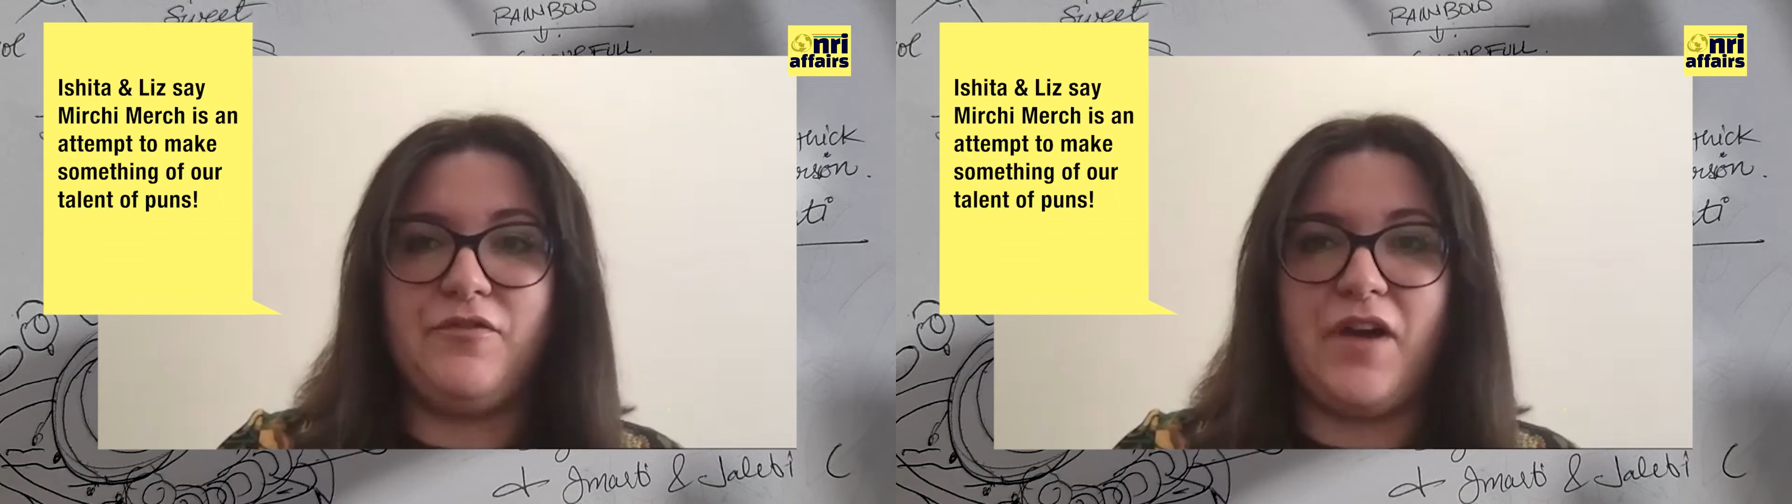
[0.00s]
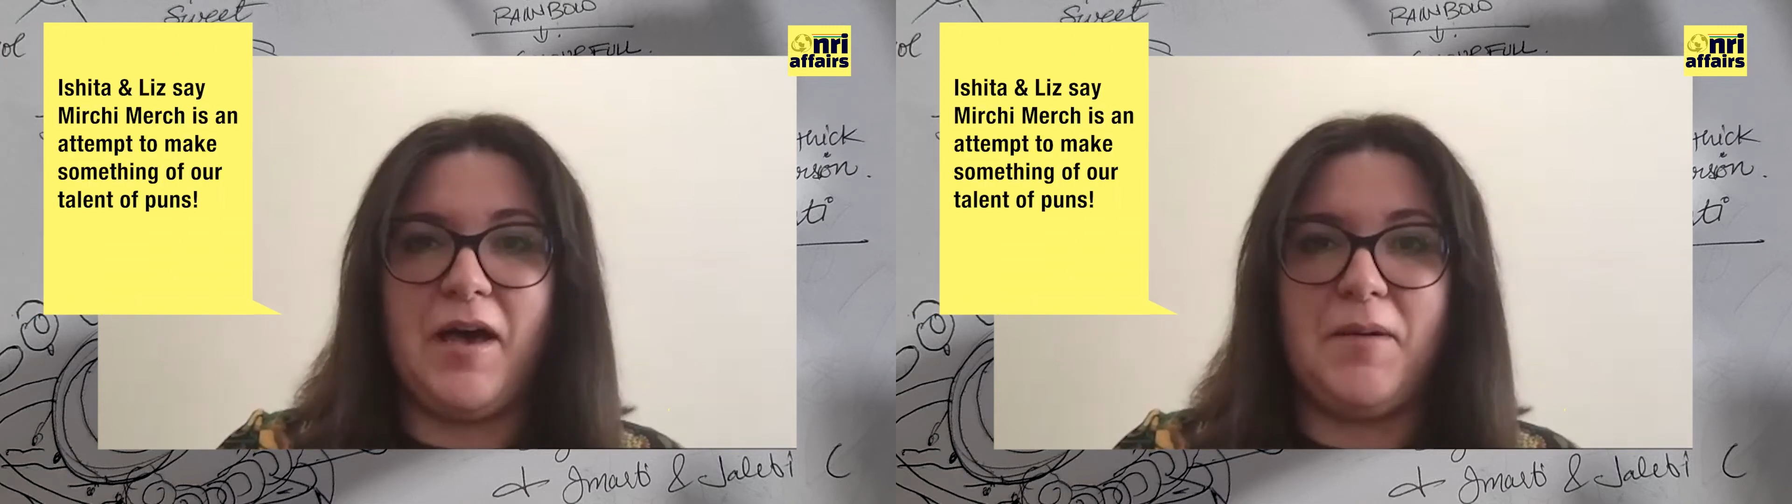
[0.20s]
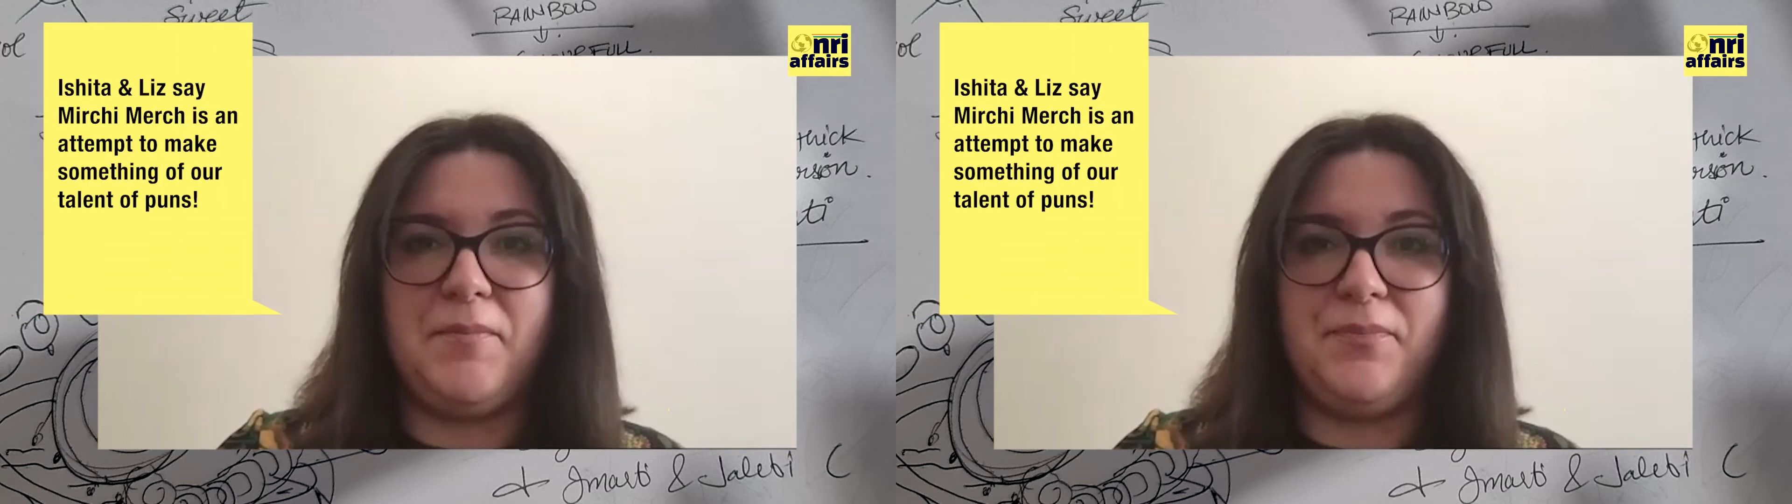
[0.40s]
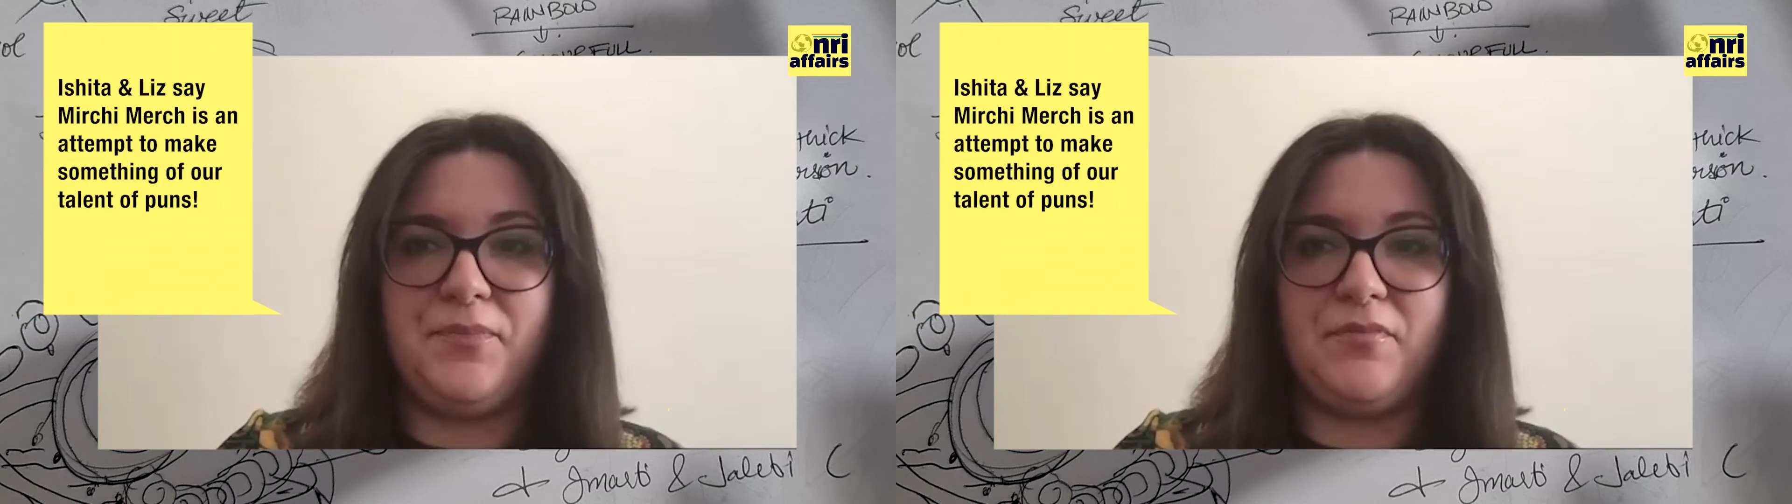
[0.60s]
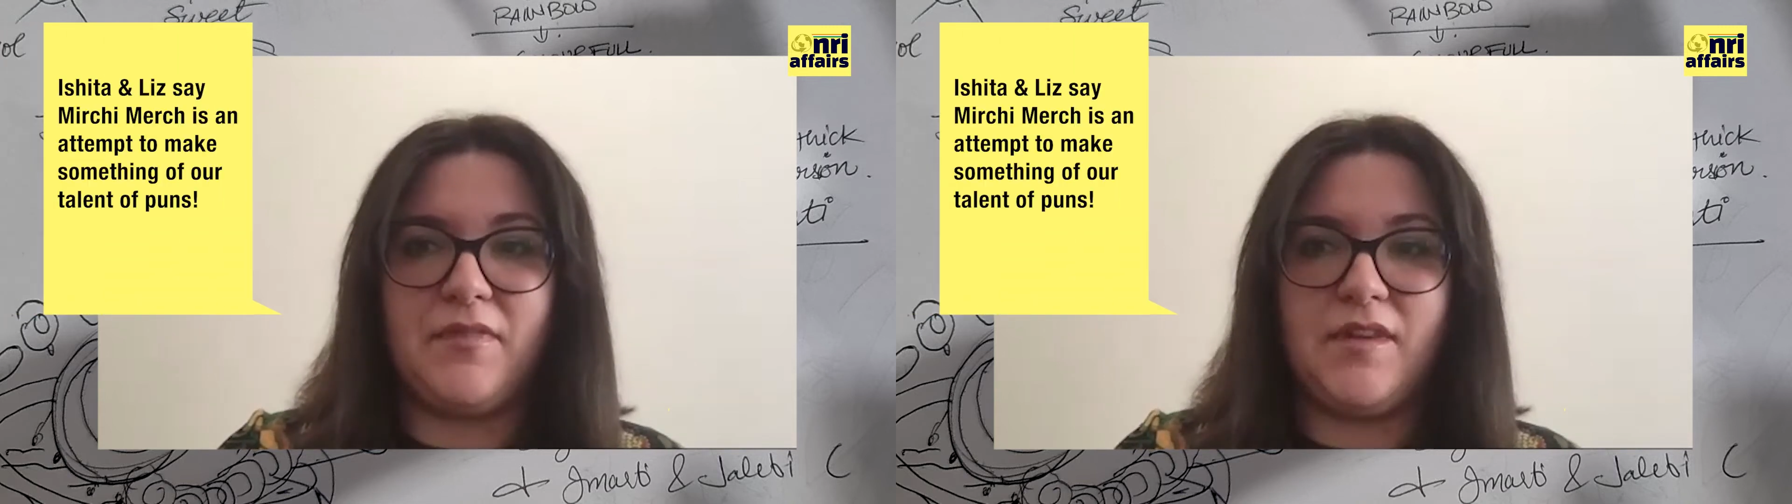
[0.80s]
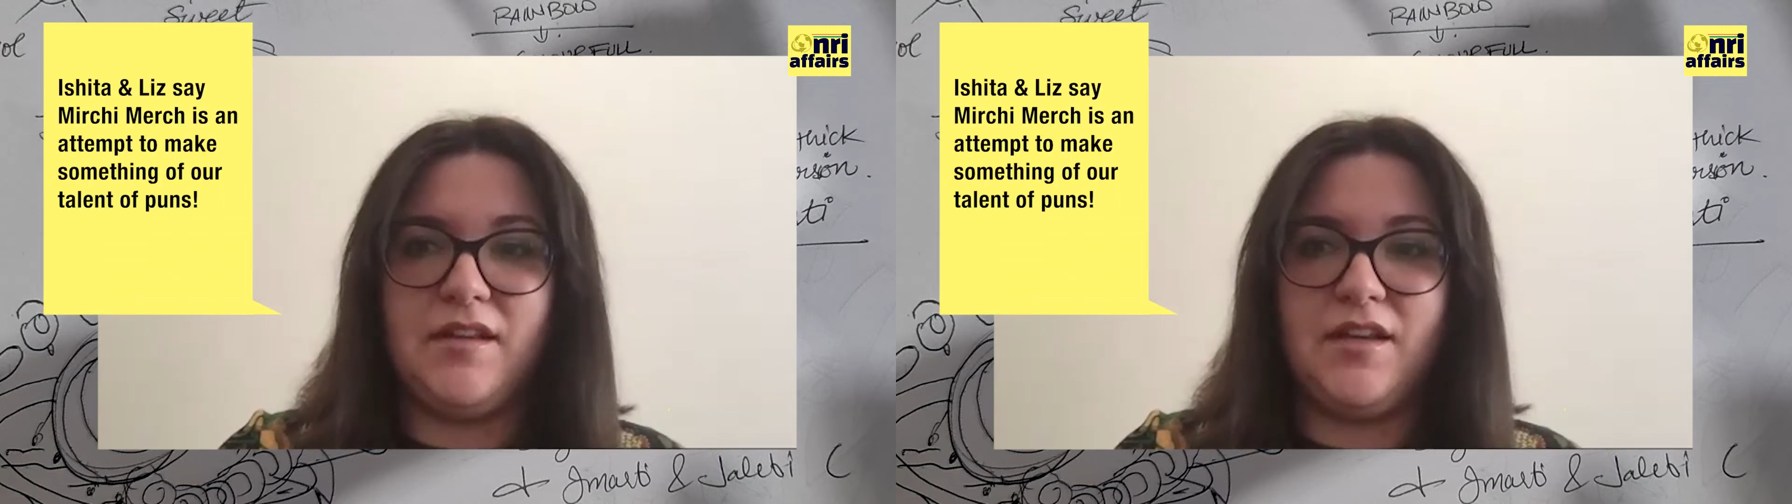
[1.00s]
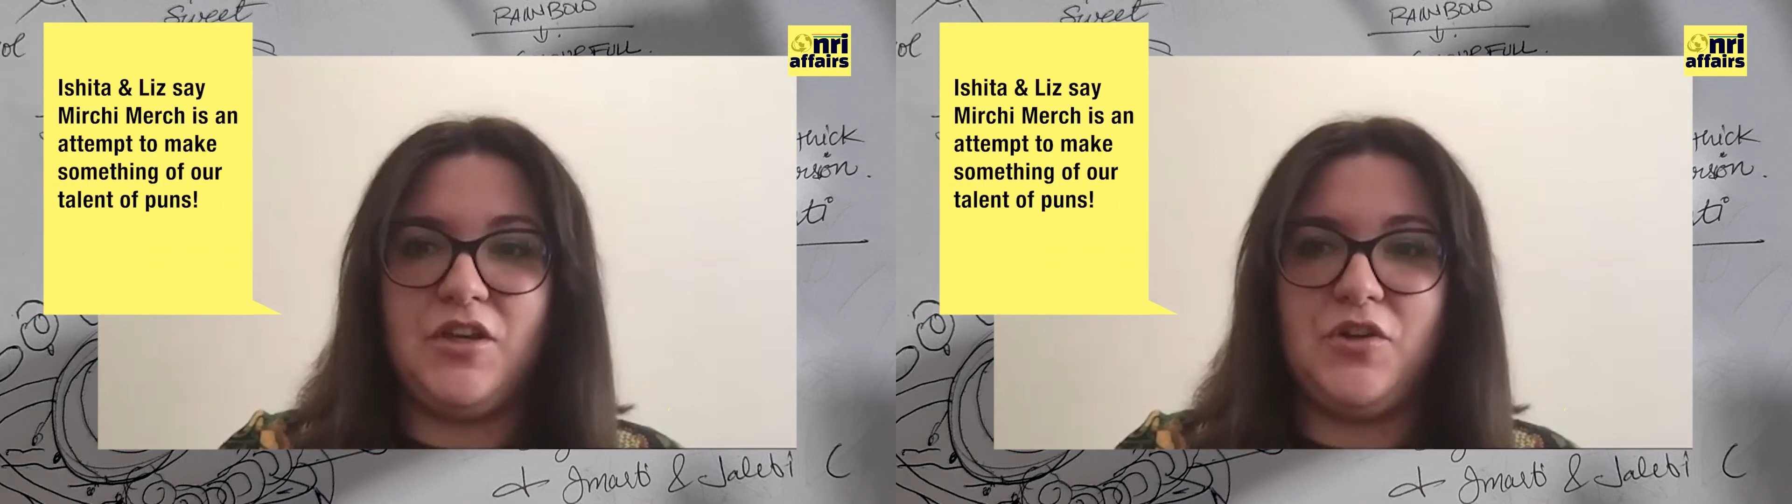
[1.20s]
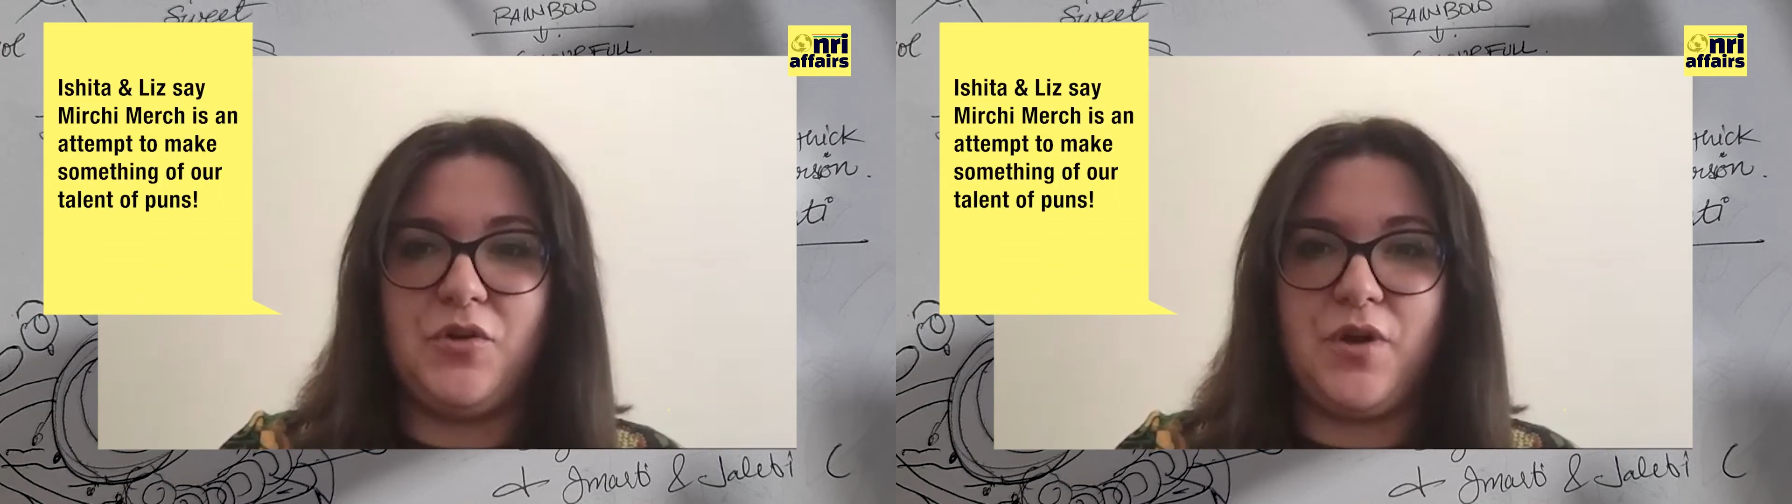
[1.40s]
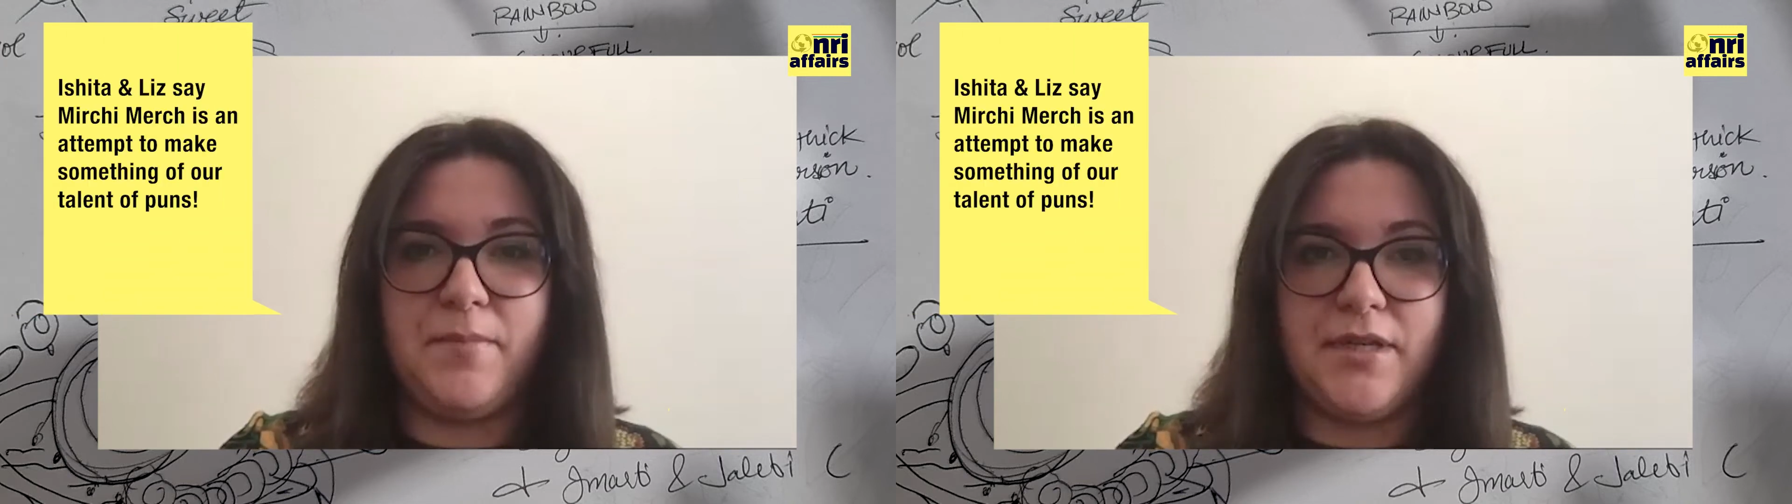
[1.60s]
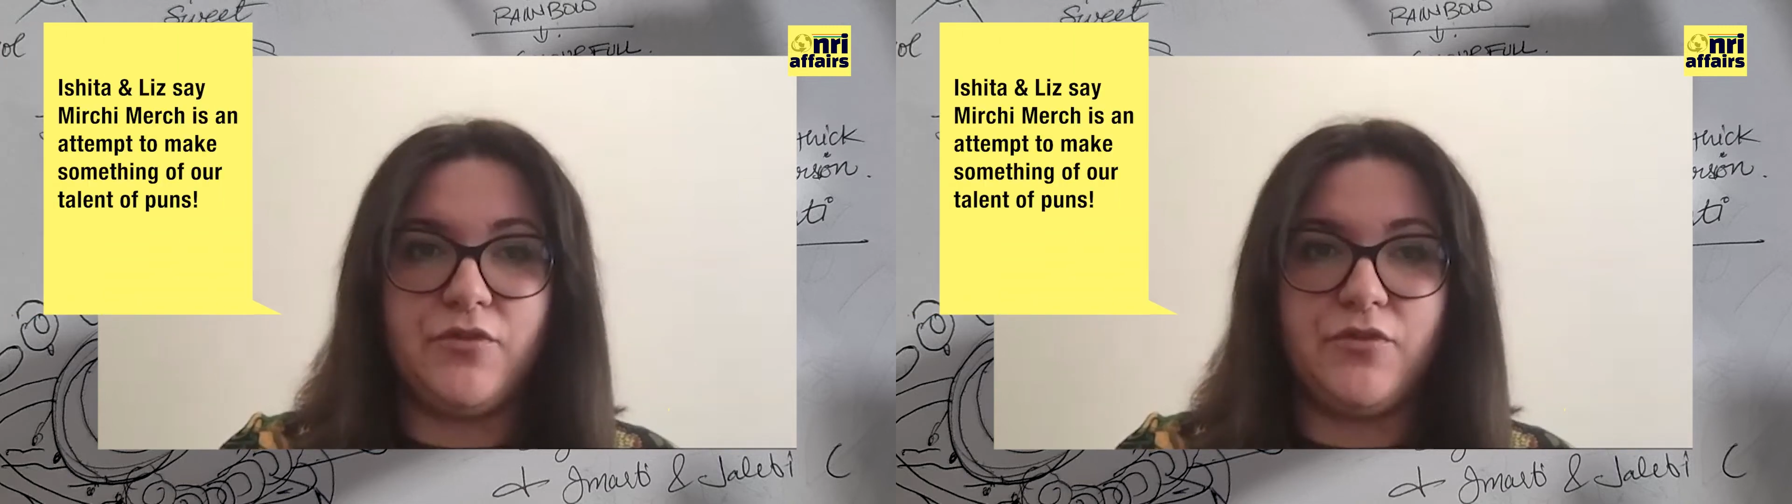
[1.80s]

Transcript: um, you know, a bit of a